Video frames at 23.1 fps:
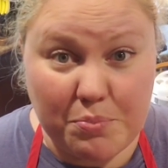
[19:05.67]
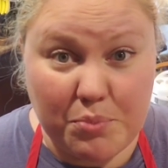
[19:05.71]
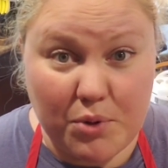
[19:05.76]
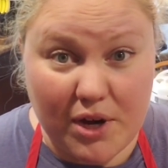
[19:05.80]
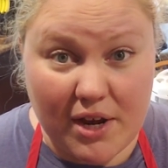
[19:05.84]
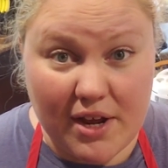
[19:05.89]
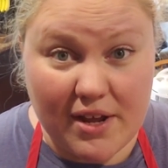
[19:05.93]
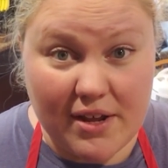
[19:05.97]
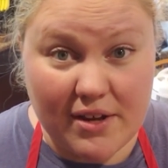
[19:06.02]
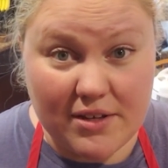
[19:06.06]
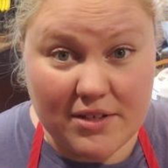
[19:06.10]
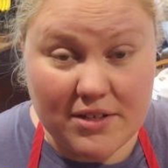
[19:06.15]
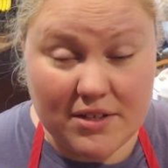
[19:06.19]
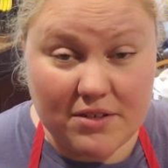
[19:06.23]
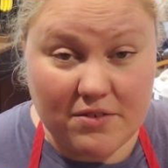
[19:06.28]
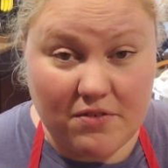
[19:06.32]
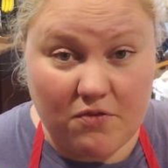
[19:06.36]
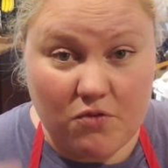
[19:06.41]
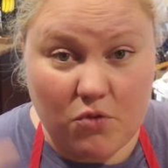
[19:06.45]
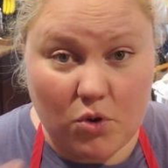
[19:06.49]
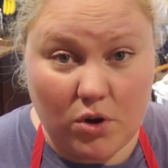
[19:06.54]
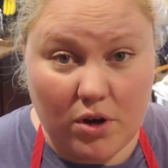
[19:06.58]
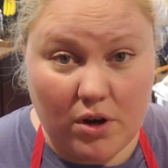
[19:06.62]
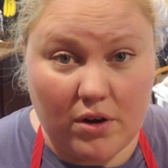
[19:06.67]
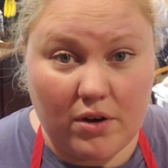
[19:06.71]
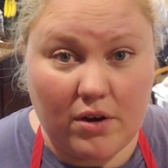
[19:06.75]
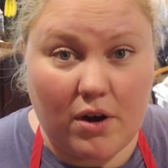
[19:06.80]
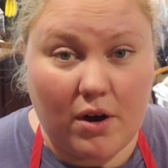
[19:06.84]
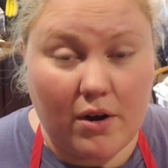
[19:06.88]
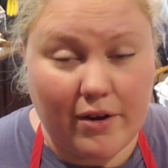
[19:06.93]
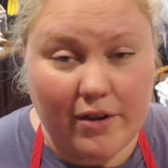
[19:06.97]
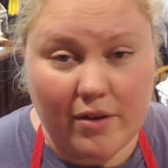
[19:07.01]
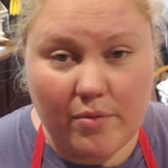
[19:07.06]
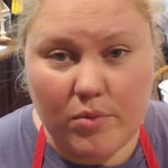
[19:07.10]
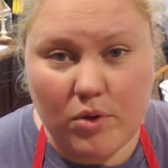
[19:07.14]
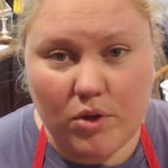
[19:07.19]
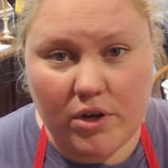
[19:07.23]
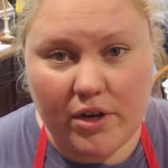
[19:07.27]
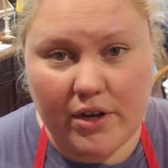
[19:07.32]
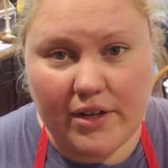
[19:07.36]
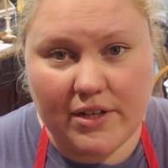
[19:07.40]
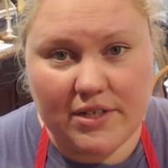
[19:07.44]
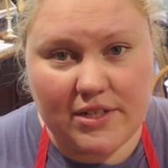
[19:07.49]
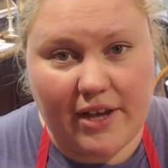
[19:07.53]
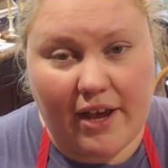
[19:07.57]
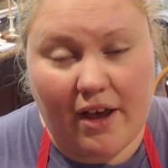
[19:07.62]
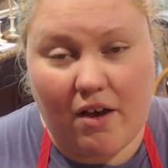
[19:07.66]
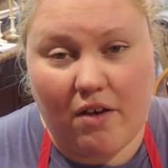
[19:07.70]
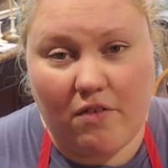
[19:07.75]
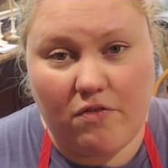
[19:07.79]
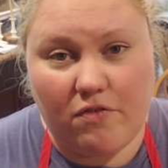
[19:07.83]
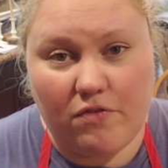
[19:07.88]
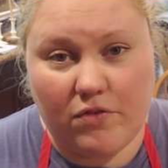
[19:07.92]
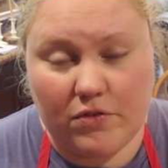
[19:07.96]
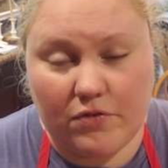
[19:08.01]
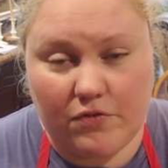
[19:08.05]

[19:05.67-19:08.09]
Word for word: breads for our community to have